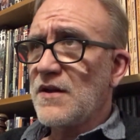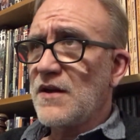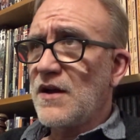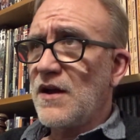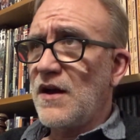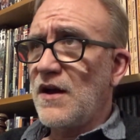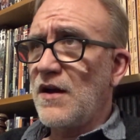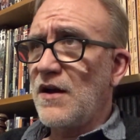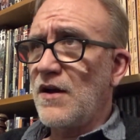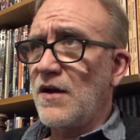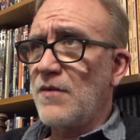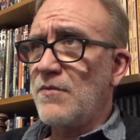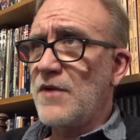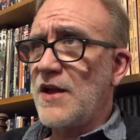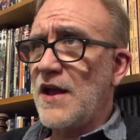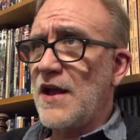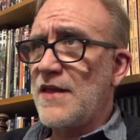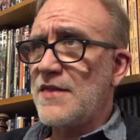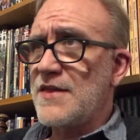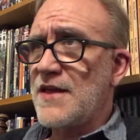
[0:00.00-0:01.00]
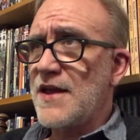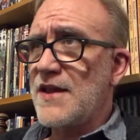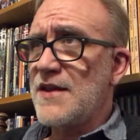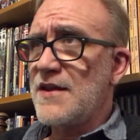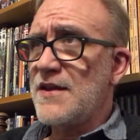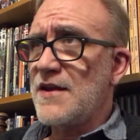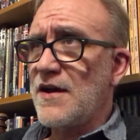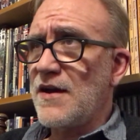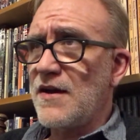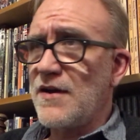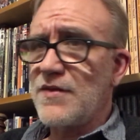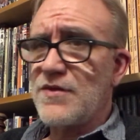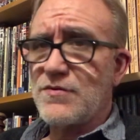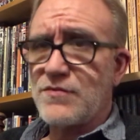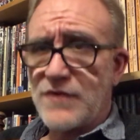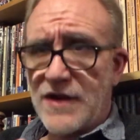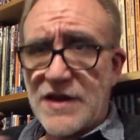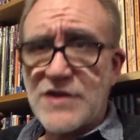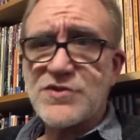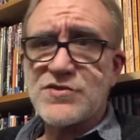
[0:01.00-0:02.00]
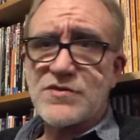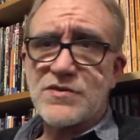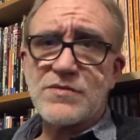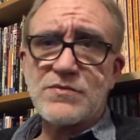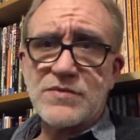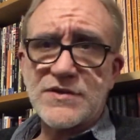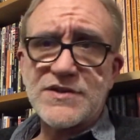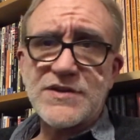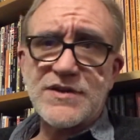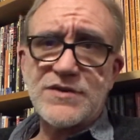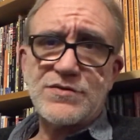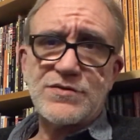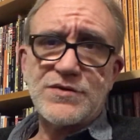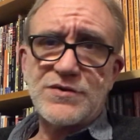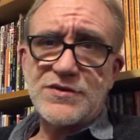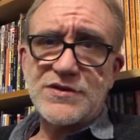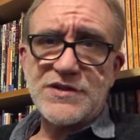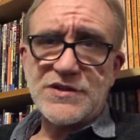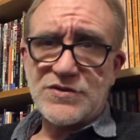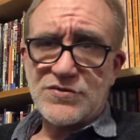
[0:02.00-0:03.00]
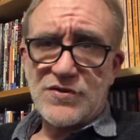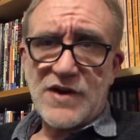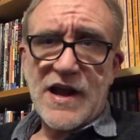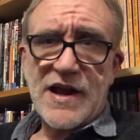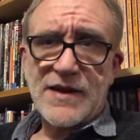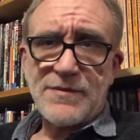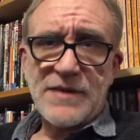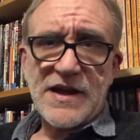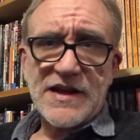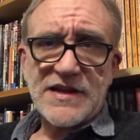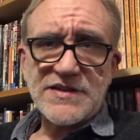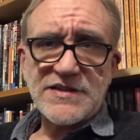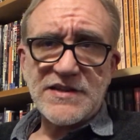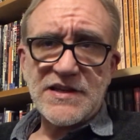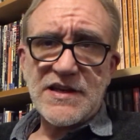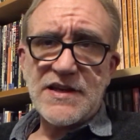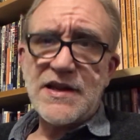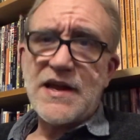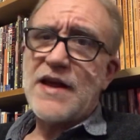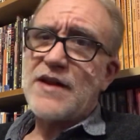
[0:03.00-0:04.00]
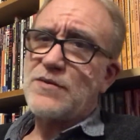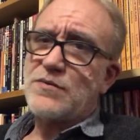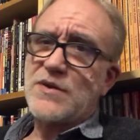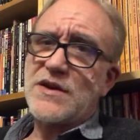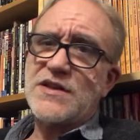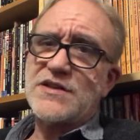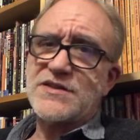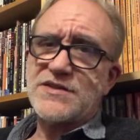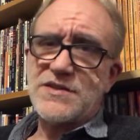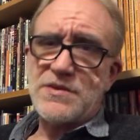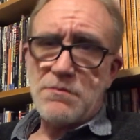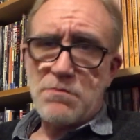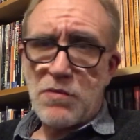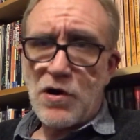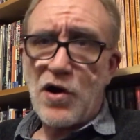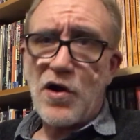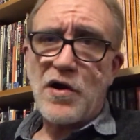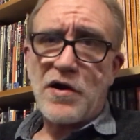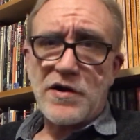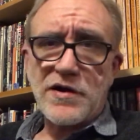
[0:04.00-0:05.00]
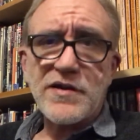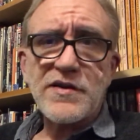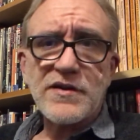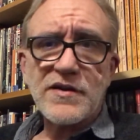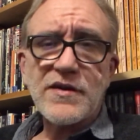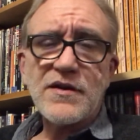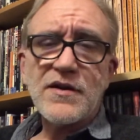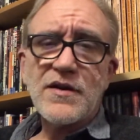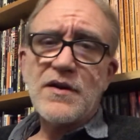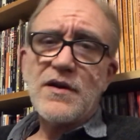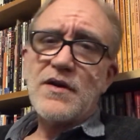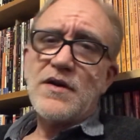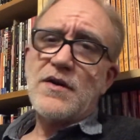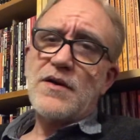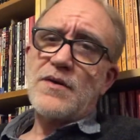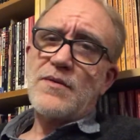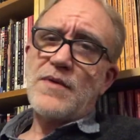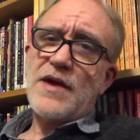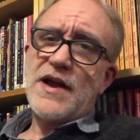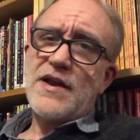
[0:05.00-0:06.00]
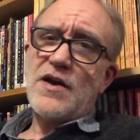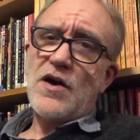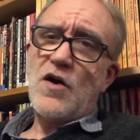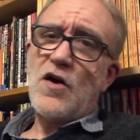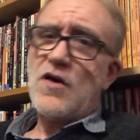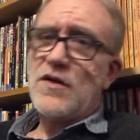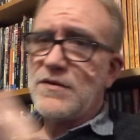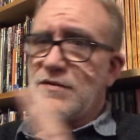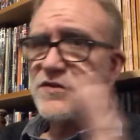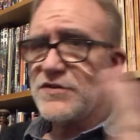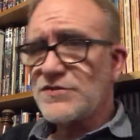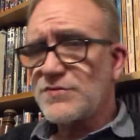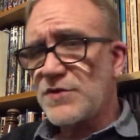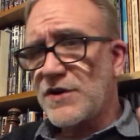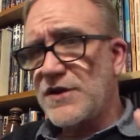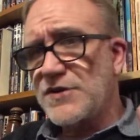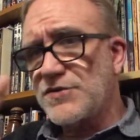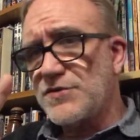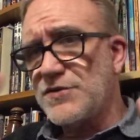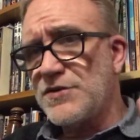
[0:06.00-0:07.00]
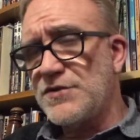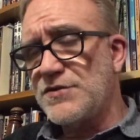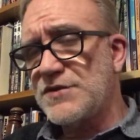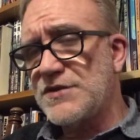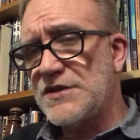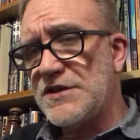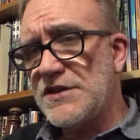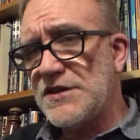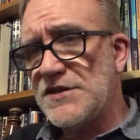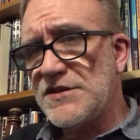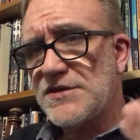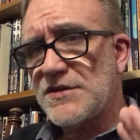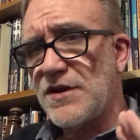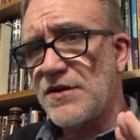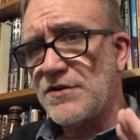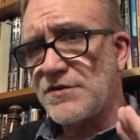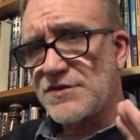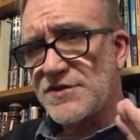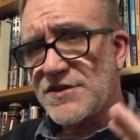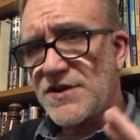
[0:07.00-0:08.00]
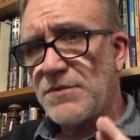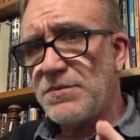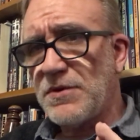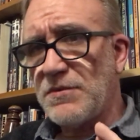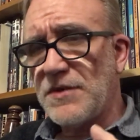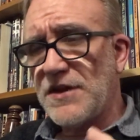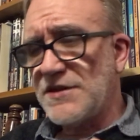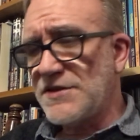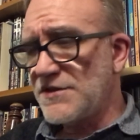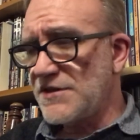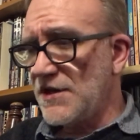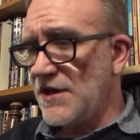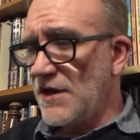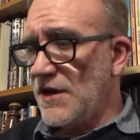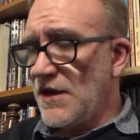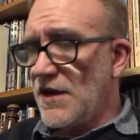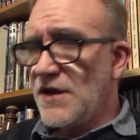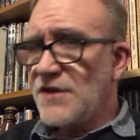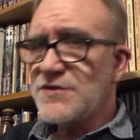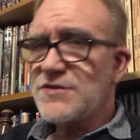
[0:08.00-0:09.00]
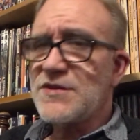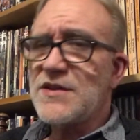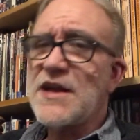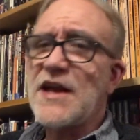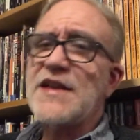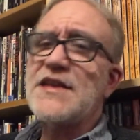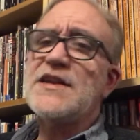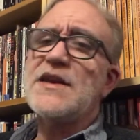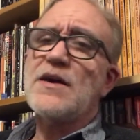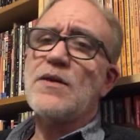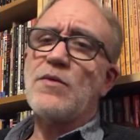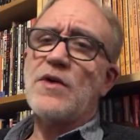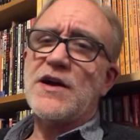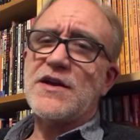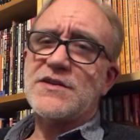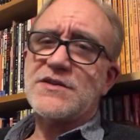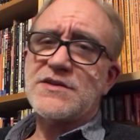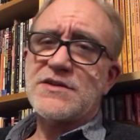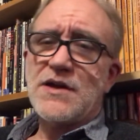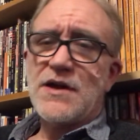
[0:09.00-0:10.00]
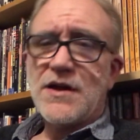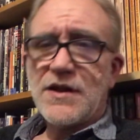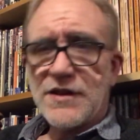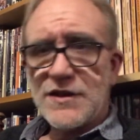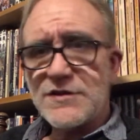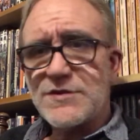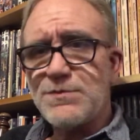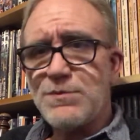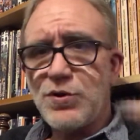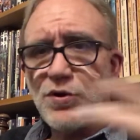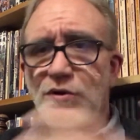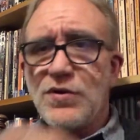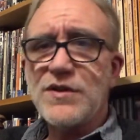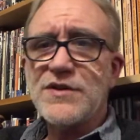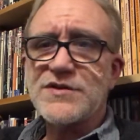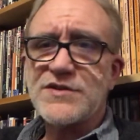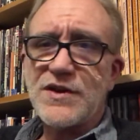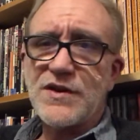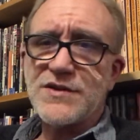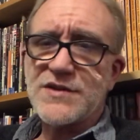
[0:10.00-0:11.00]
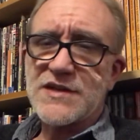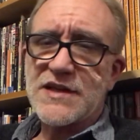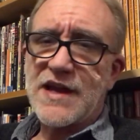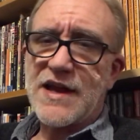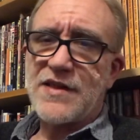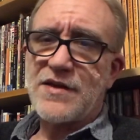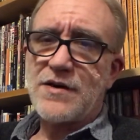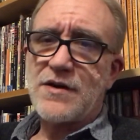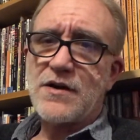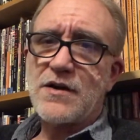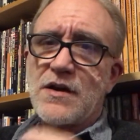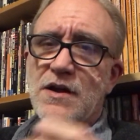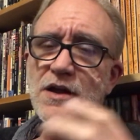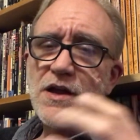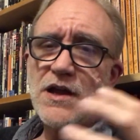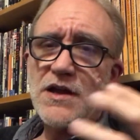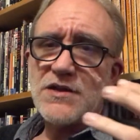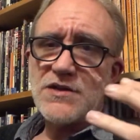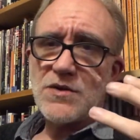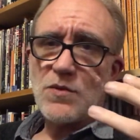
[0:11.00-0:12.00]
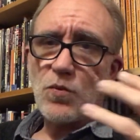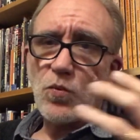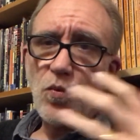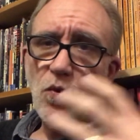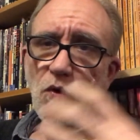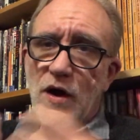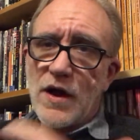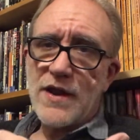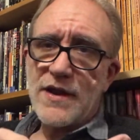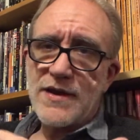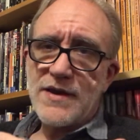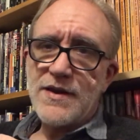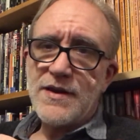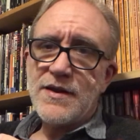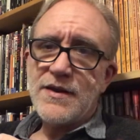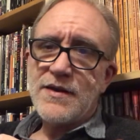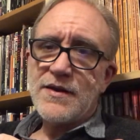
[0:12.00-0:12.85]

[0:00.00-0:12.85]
And then the Ranger was introduced in Dragon Magazine, and as well as the Bard, right? All of those were introduced in these other supplements. And so the idea was, let's pull this all together into one